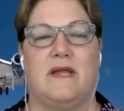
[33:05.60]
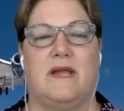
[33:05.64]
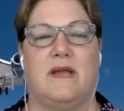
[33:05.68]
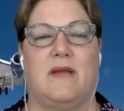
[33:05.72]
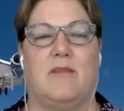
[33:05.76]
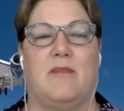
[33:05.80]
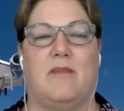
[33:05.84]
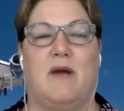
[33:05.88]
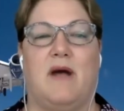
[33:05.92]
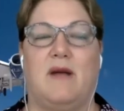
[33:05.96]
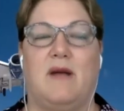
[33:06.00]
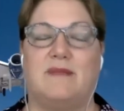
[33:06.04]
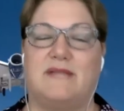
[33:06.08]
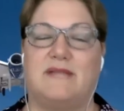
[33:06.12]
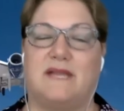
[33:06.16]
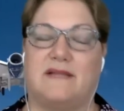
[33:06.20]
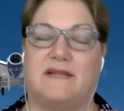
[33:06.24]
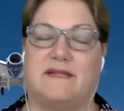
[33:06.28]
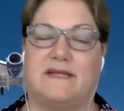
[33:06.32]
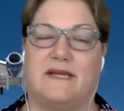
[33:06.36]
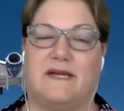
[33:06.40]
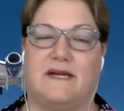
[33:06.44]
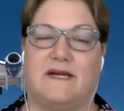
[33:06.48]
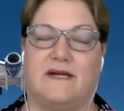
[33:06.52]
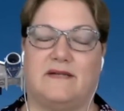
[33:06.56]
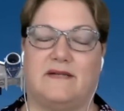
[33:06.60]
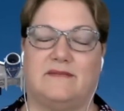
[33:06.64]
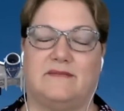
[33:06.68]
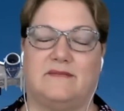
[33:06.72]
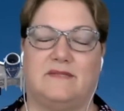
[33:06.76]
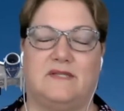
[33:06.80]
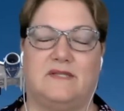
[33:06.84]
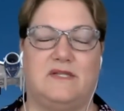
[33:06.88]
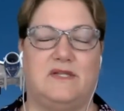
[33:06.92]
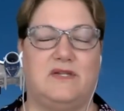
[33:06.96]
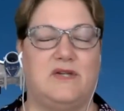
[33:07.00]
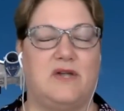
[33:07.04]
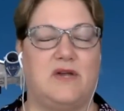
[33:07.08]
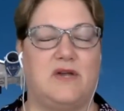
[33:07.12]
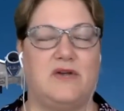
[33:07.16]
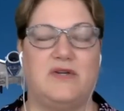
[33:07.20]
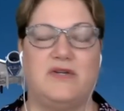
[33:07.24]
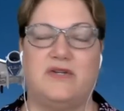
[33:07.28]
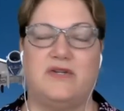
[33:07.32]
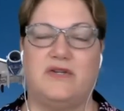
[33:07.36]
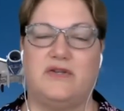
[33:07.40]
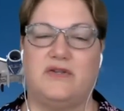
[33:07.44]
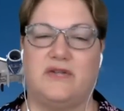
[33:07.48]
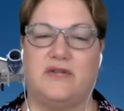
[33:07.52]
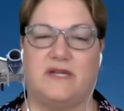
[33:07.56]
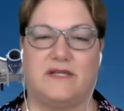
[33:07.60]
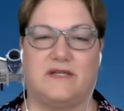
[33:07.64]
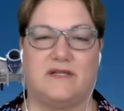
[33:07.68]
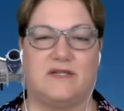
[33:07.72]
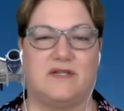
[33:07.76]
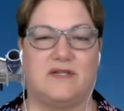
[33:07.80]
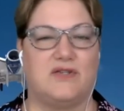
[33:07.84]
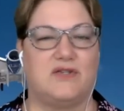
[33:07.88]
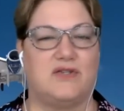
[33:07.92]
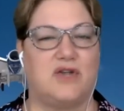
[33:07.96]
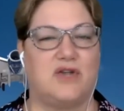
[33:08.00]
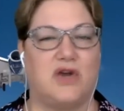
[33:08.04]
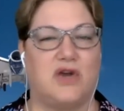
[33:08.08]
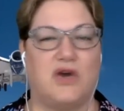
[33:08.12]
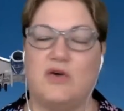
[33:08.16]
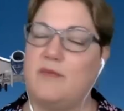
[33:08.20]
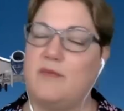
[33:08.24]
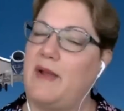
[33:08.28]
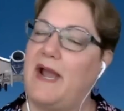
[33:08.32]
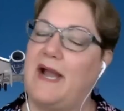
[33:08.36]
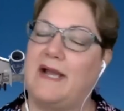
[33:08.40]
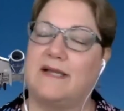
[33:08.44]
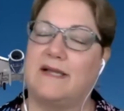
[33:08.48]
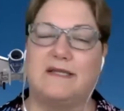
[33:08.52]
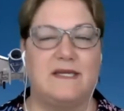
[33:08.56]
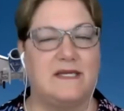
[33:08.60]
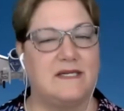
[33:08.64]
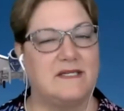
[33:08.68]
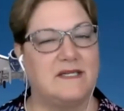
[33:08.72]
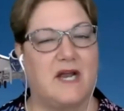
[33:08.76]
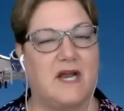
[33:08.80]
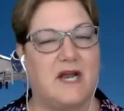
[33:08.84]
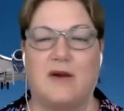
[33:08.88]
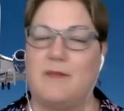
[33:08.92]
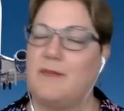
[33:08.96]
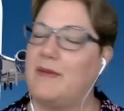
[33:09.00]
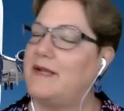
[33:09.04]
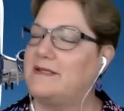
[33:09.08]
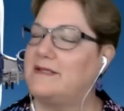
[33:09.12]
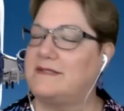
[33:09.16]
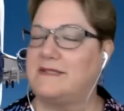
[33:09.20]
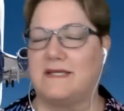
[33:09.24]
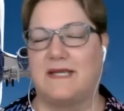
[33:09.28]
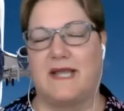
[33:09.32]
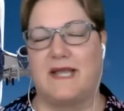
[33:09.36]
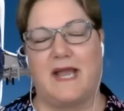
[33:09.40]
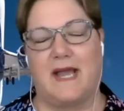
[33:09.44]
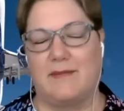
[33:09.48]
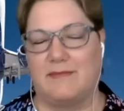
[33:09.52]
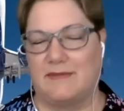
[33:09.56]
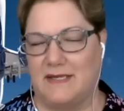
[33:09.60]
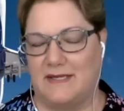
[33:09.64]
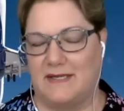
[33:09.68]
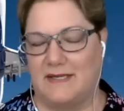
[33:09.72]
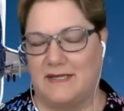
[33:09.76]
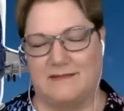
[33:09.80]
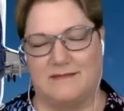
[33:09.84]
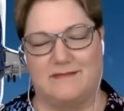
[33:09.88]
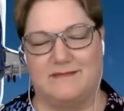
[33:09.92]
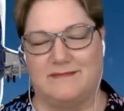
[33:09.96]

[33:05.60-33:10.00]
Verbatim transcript: Moms out there, you know you do this. Don't pack the entire medicine cabinet